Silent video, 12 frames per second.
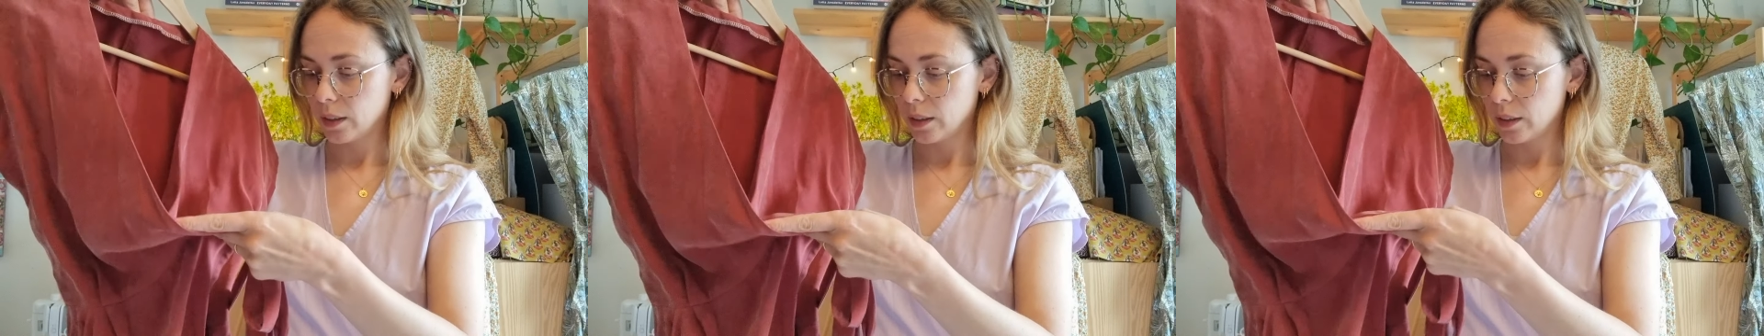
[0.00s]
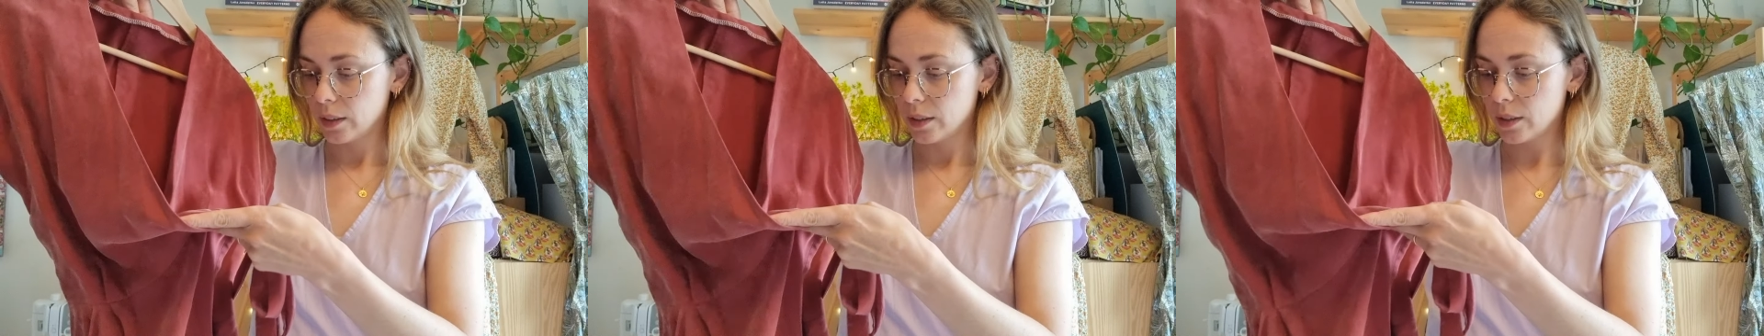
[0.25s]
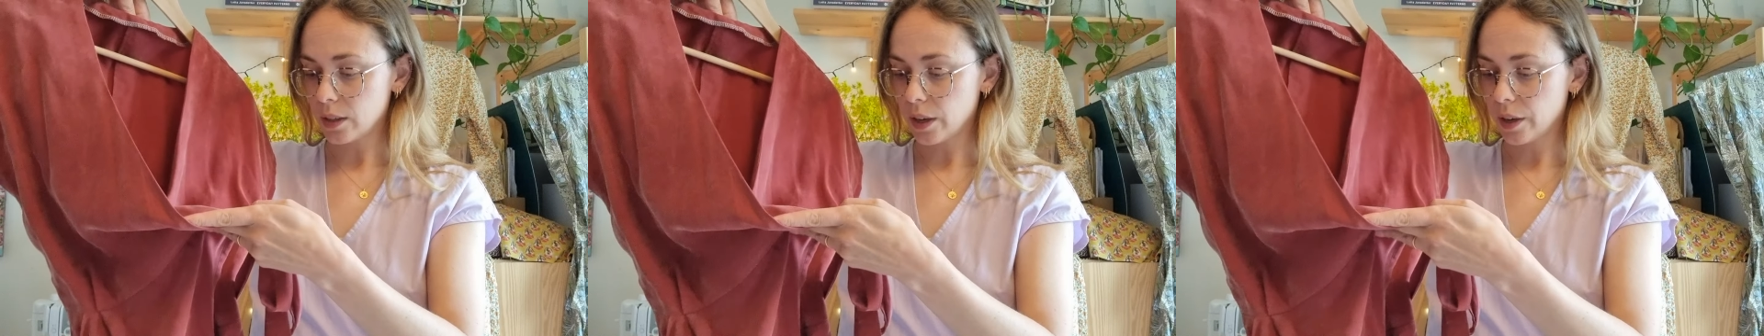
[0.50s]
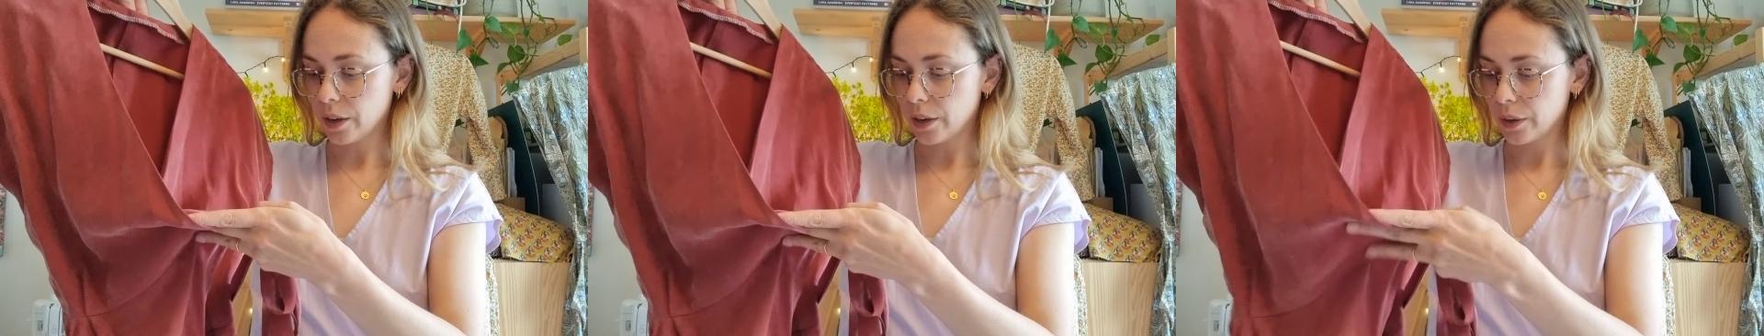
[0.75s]

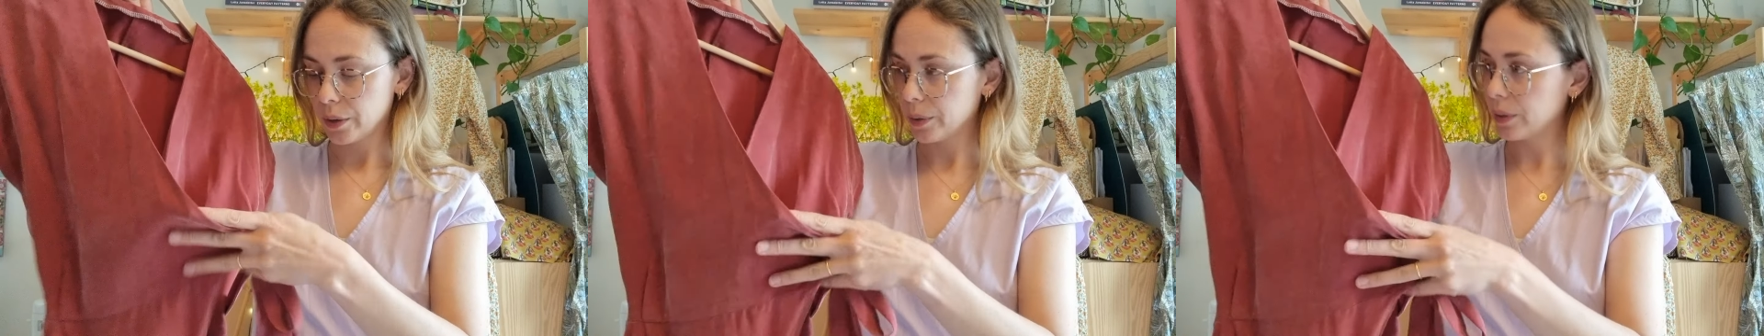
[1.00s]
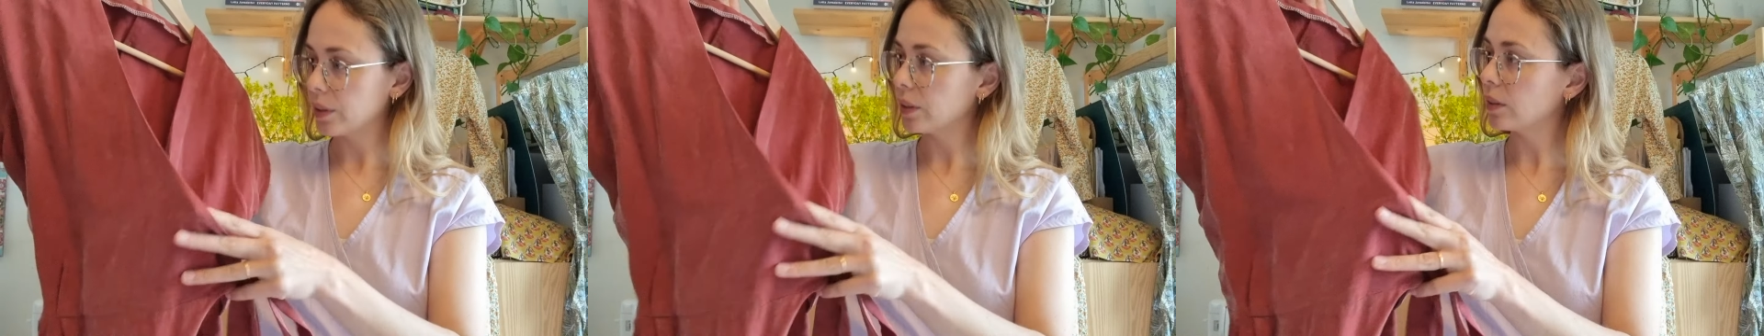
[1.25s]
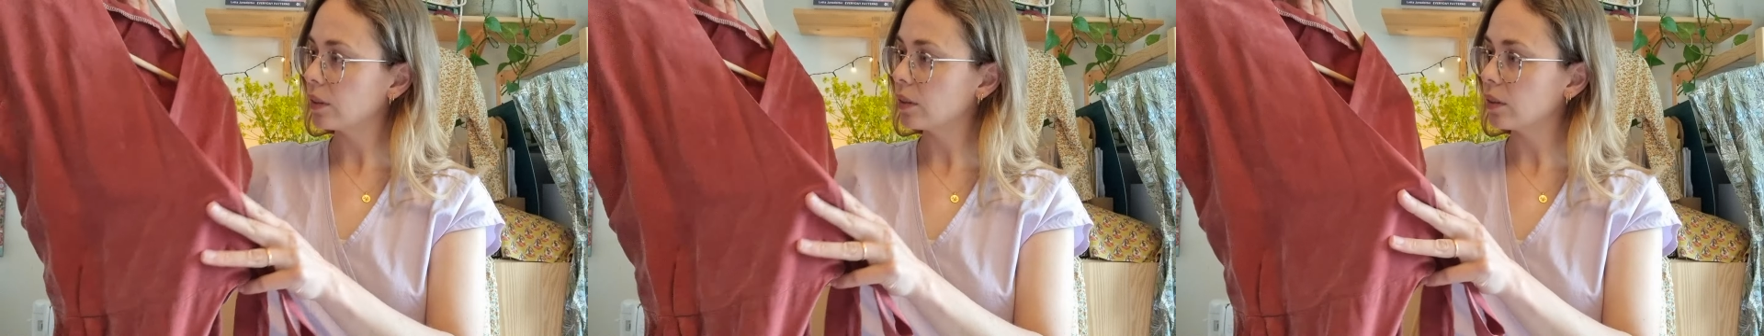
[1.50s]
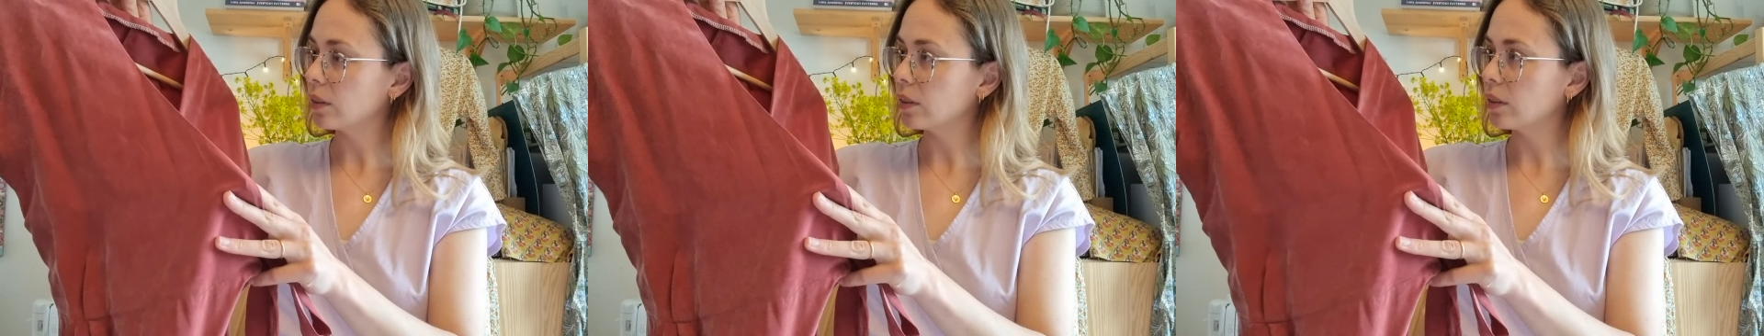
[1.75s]
So,
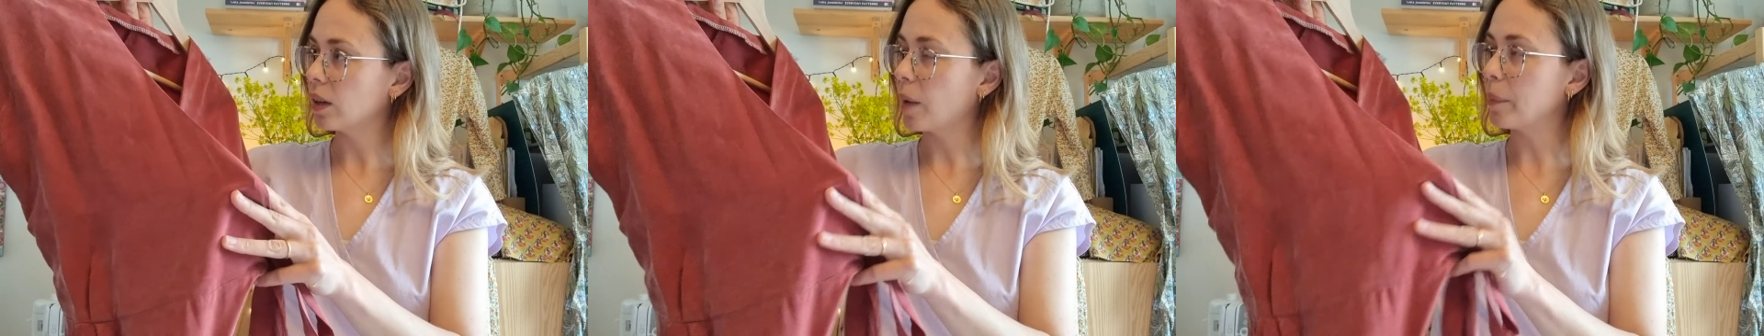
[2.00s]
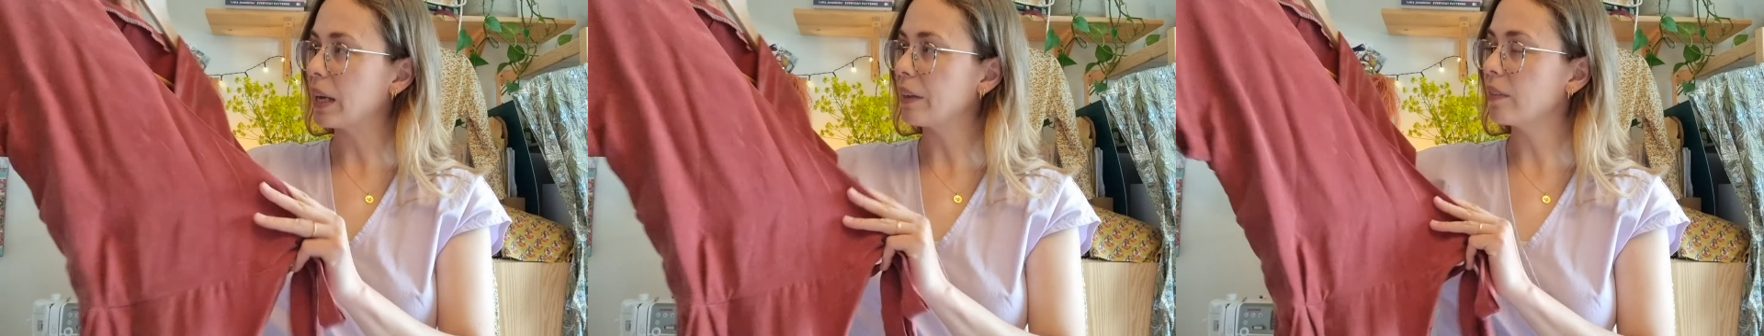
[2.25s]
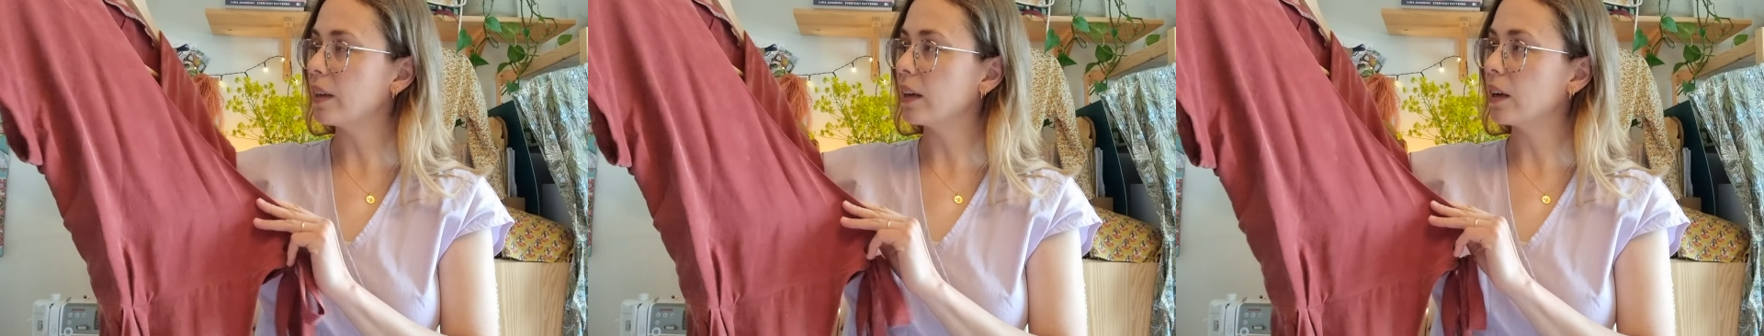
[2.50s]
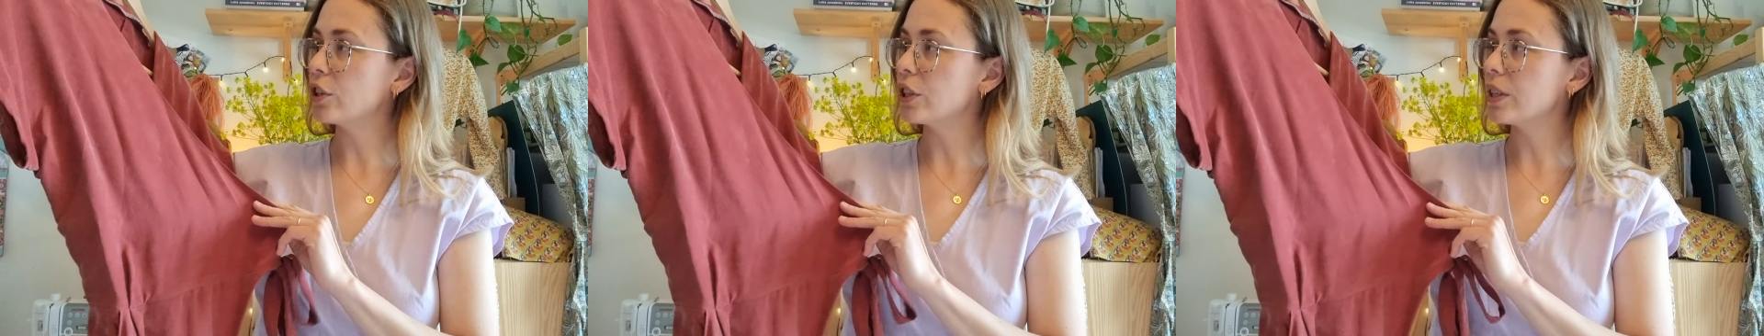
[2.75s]
I mean, I think
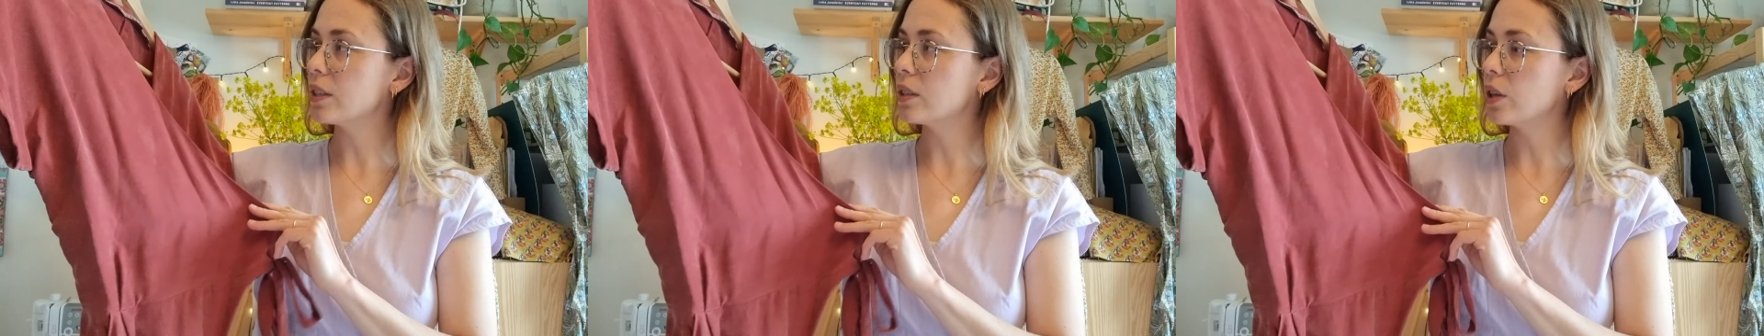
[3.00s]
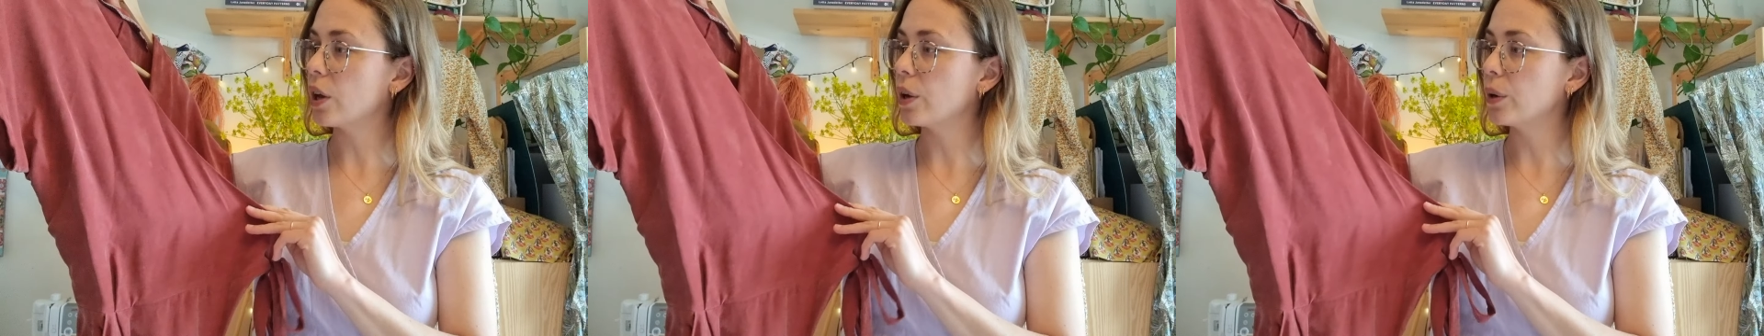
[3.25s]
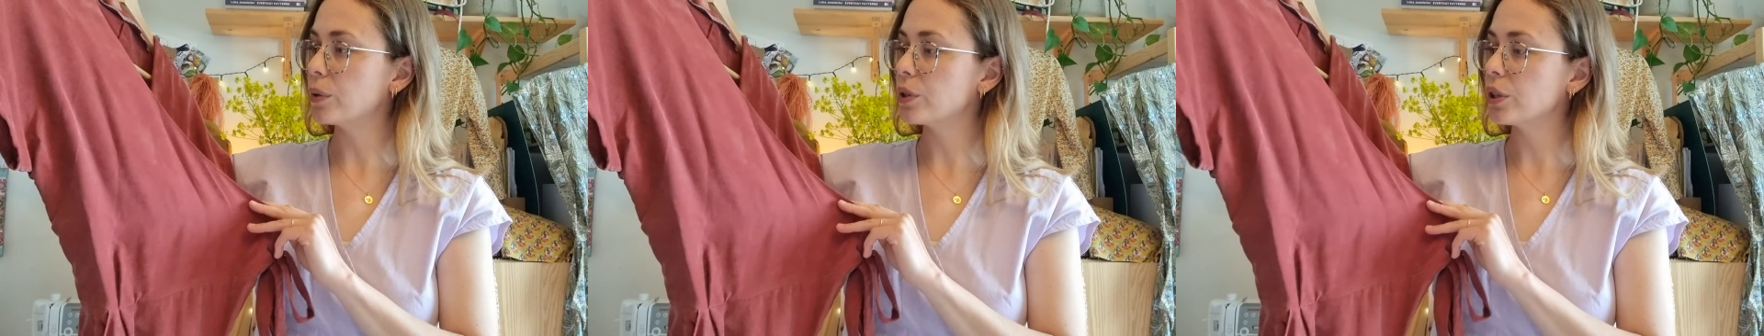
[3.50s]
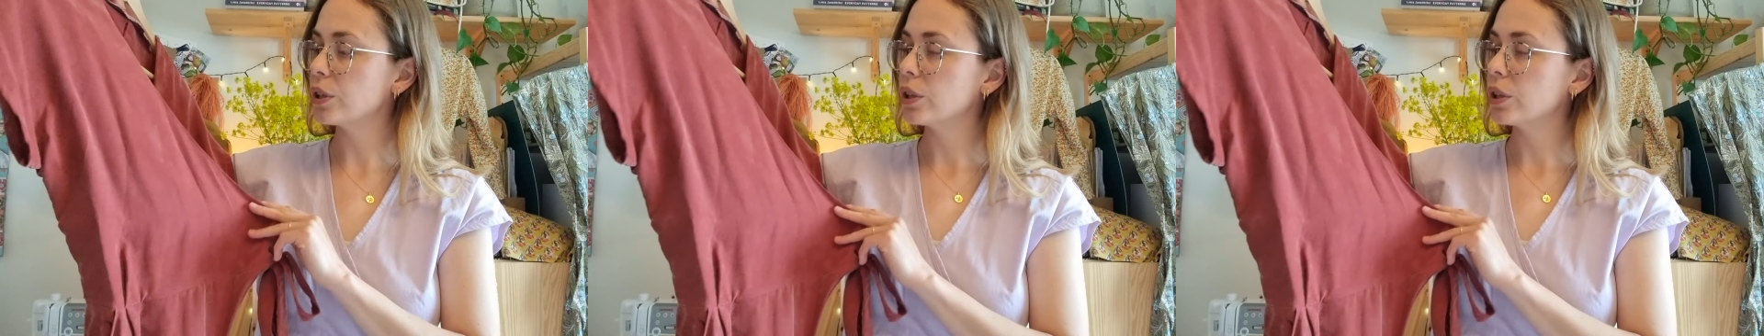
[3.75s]
I just sewed